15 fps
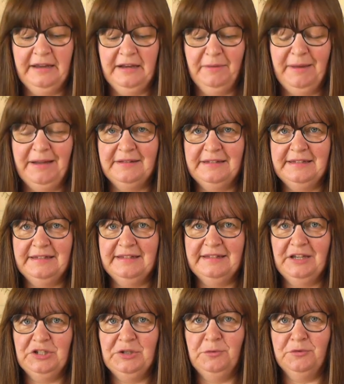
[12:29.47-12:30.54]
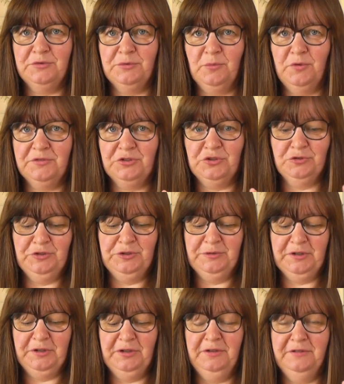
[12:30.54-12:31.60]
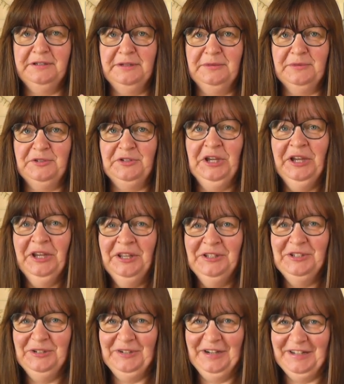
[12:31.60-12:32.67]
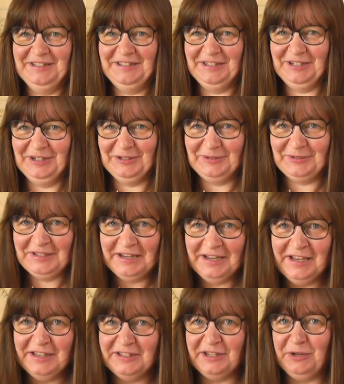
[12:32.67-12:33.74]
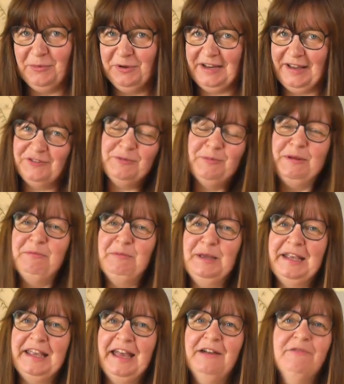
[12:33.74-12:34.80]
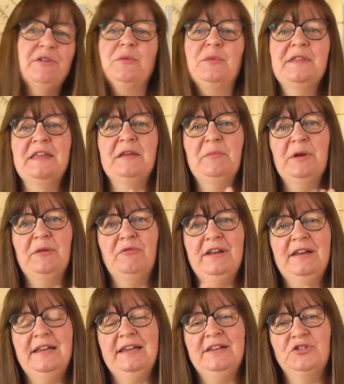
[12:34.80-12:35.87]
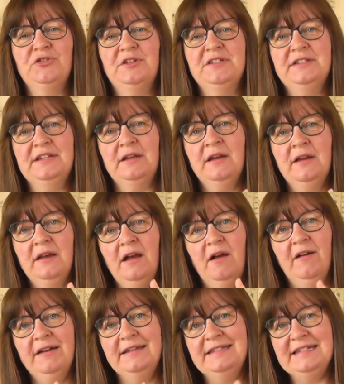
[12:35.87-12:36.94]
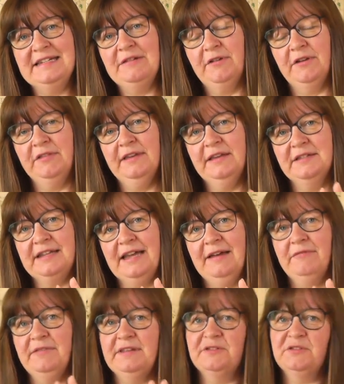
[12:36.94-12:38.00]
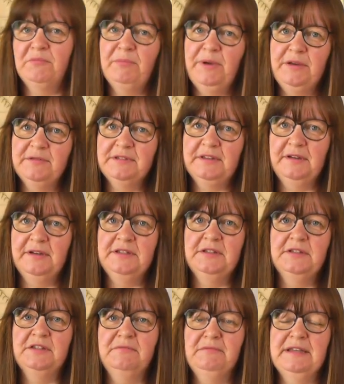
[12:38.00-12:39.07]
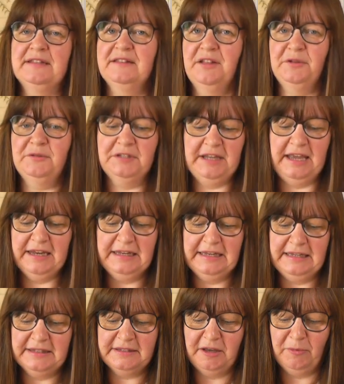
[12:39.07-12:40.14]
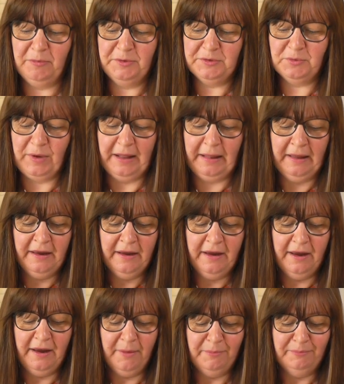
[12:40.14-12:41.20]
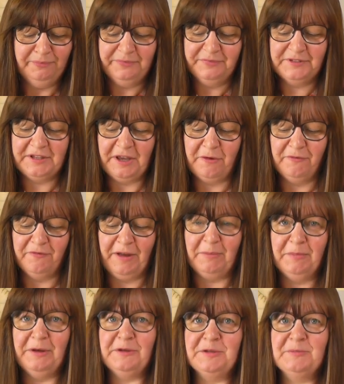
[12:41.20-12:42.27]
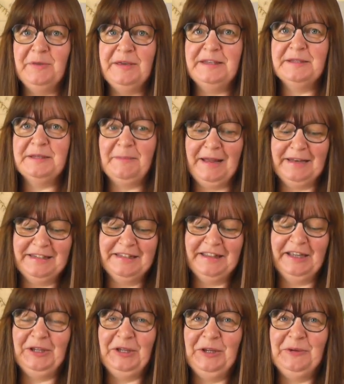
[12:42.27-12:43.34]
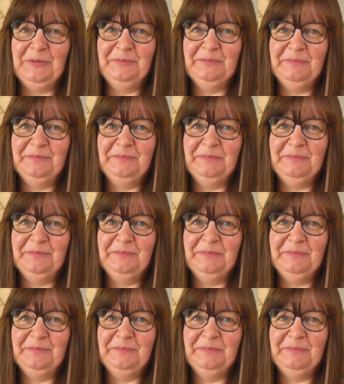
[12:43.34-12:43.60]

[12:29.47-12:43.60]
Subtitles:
And Amanda did say she wasn't sure if she was going to use it. It was too nice to use. So you would have to be a bit careful with it. But a really interesting idea, I think, to have things on both sides and to mix those techniques up as well. So fabulous piece, Amanda. Thank you.